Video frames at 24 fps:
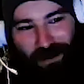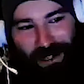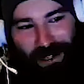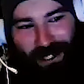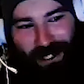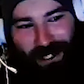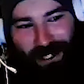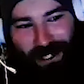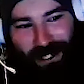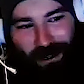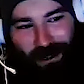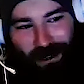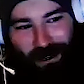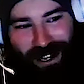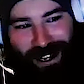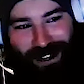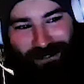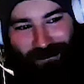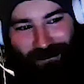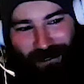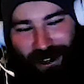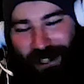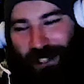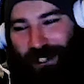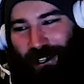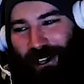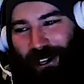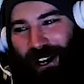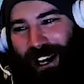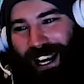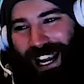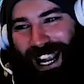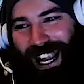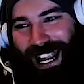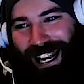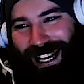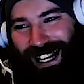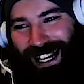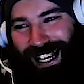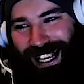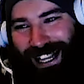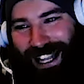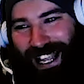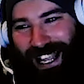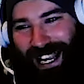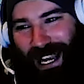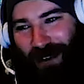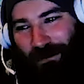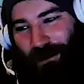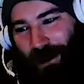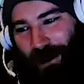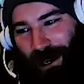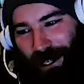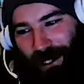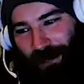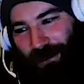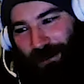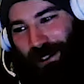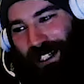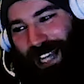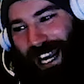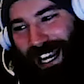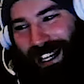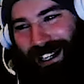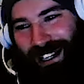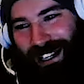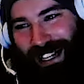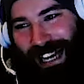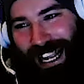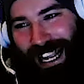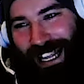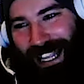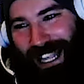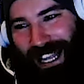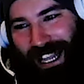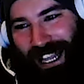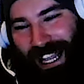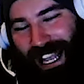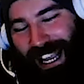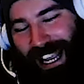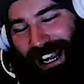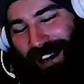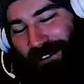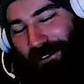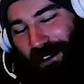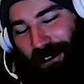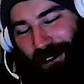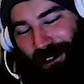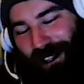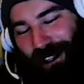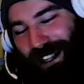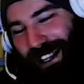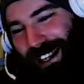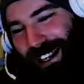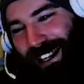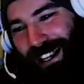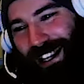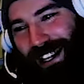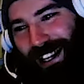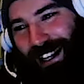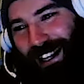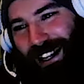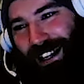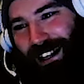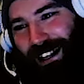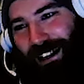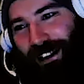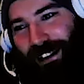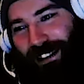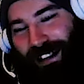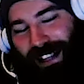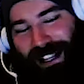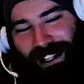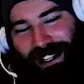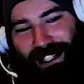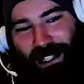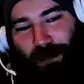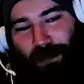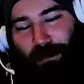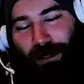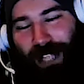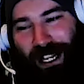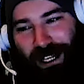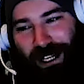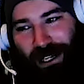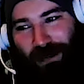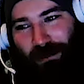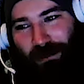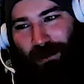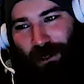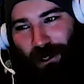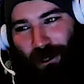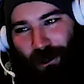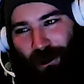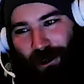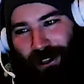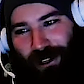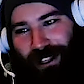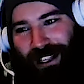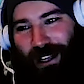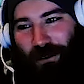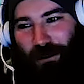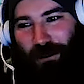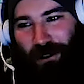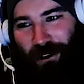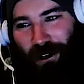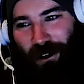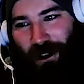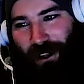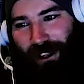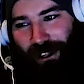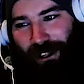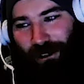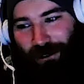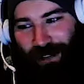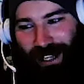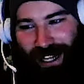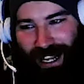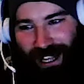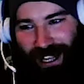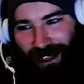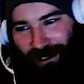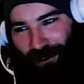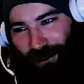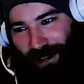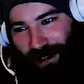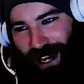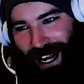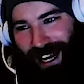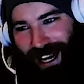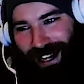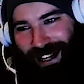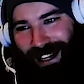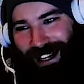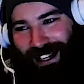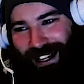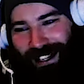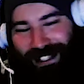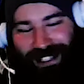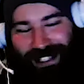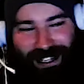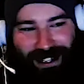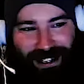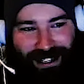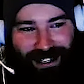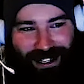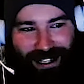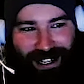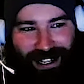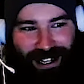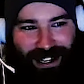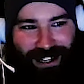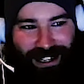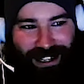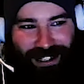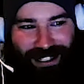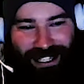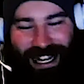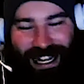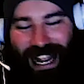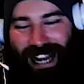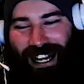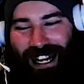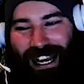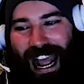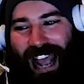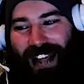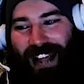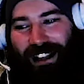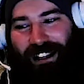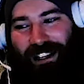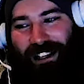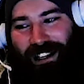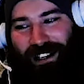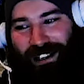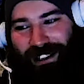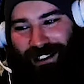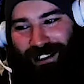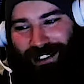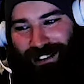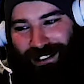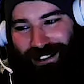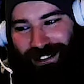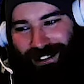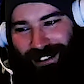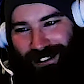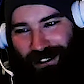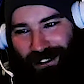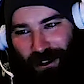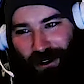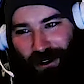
or rich you can get, and they keep wanting to attain it, and then they eventually there's the platinum door that they want to go through, and they get thrown out, and it's in an alley. So